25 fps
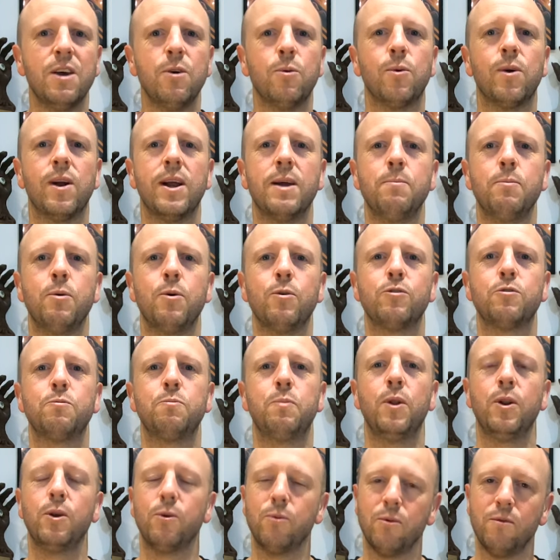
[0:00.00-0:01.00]
where I post
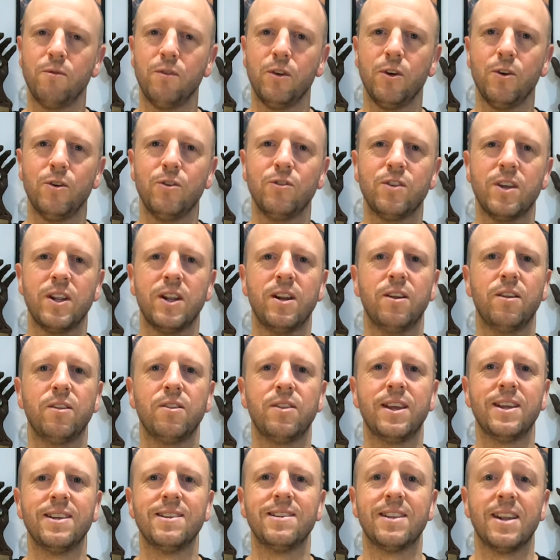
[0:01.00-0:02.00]
bullet reviews and other
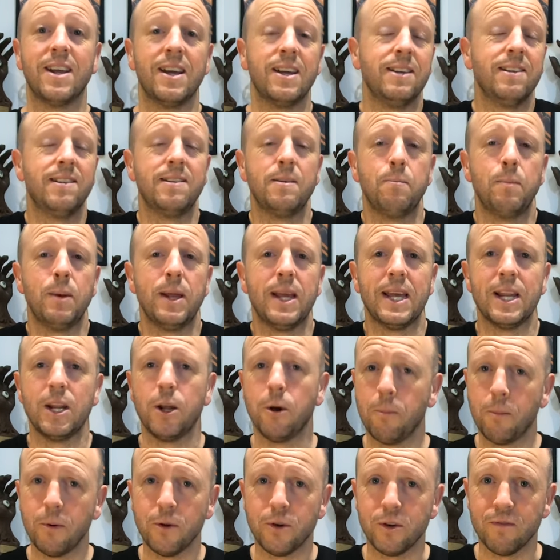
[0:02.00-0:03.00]
things that I simply
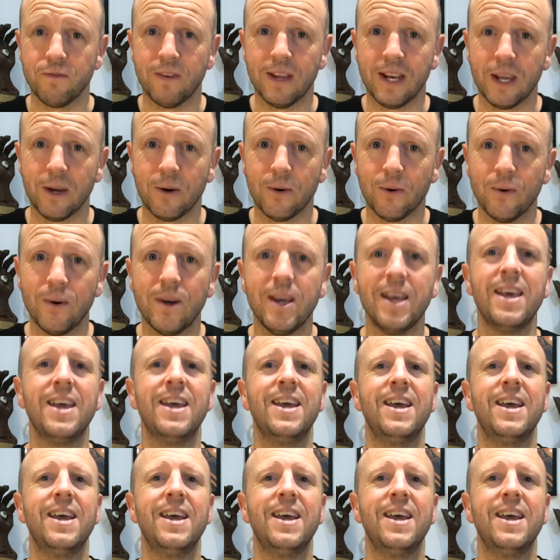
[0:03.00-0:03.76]
cannot put to video.